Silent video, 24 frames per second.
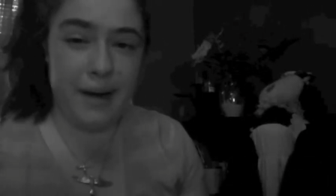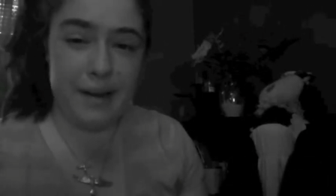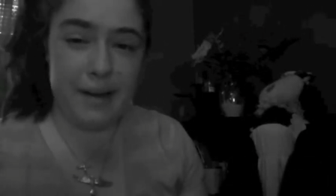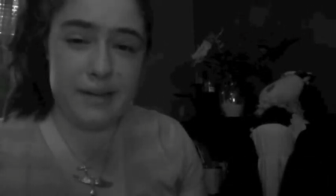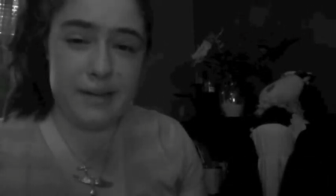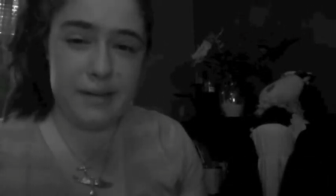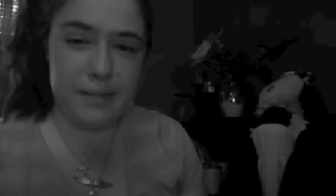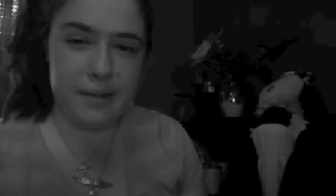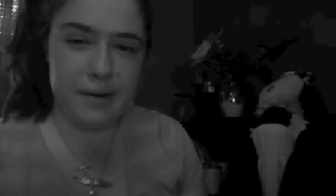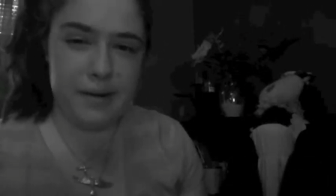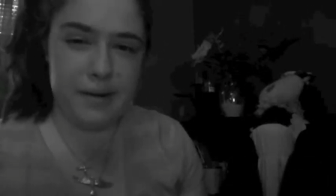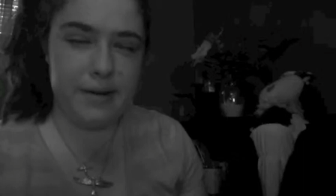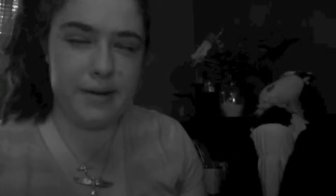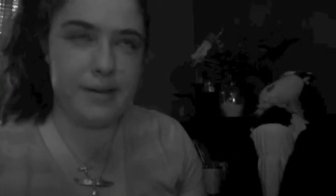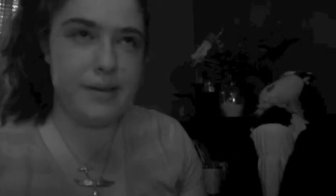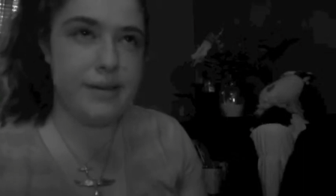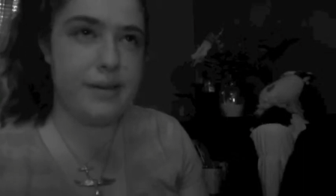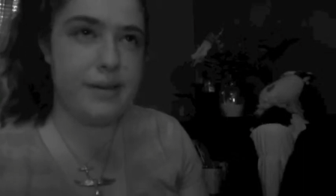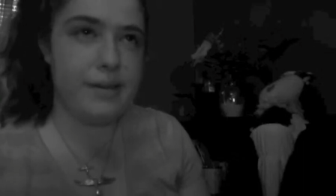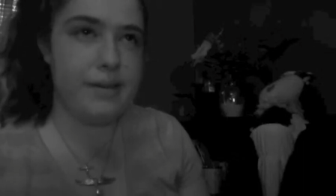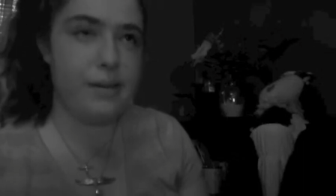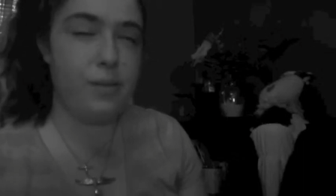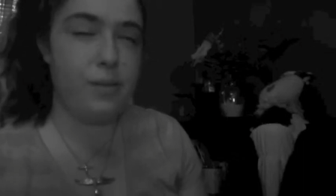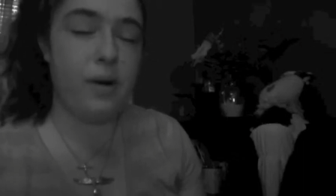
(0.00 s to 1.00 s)

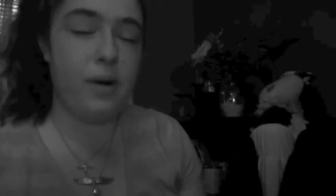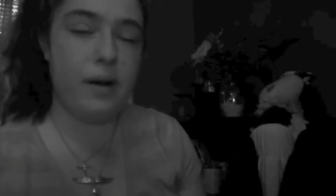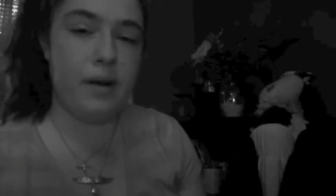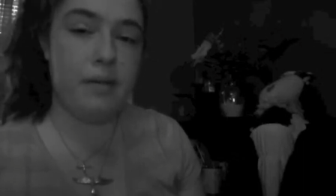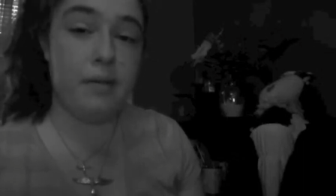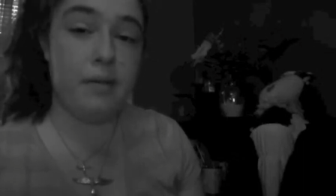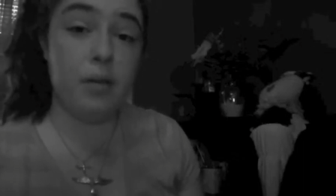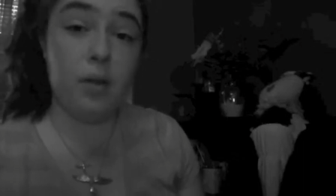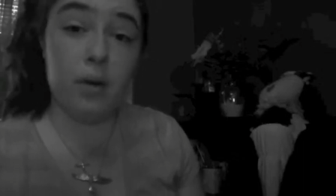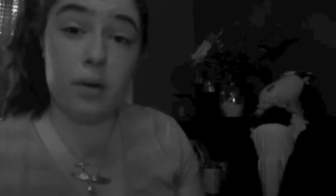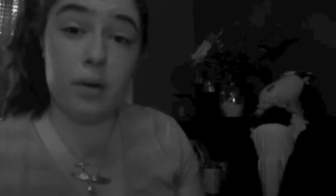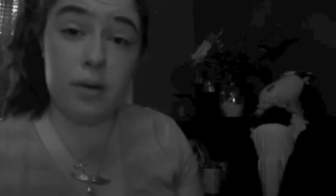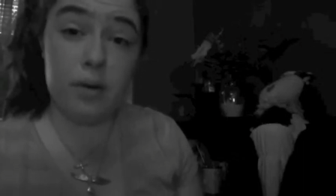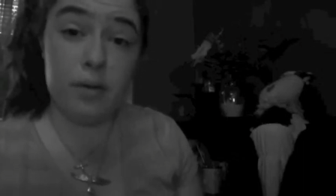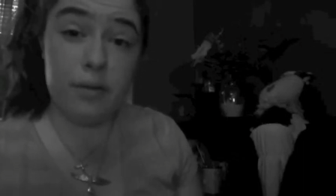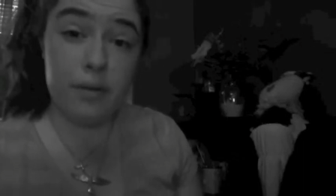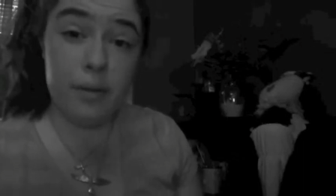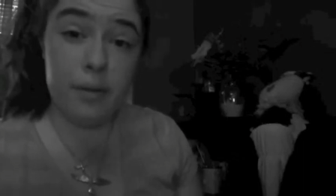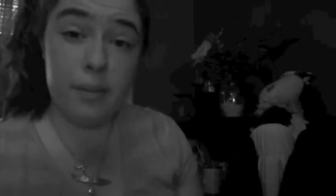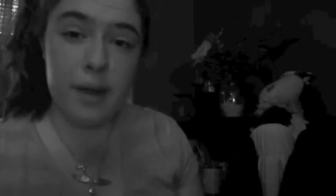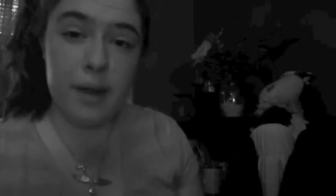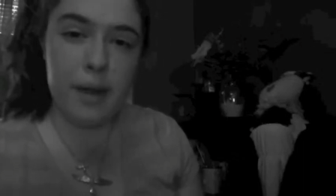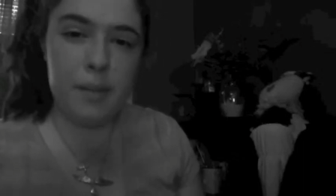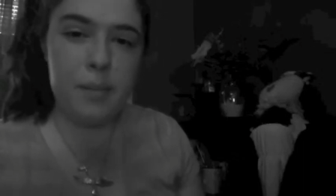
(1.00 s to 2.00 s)
experiences and what I've learned
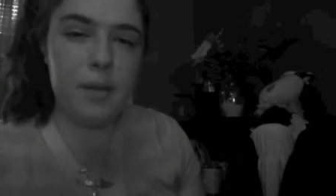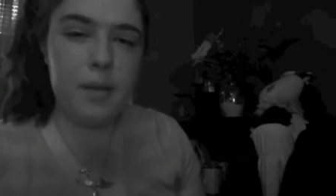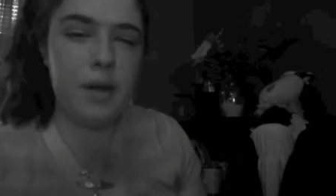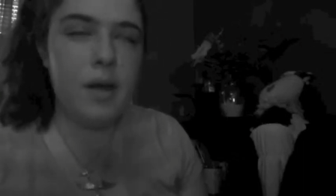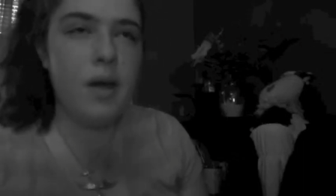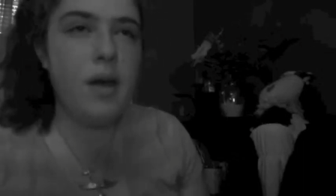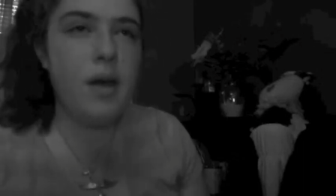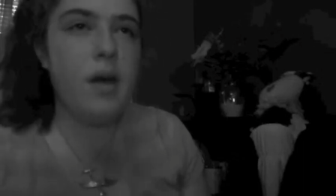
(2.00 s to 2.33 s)
from them.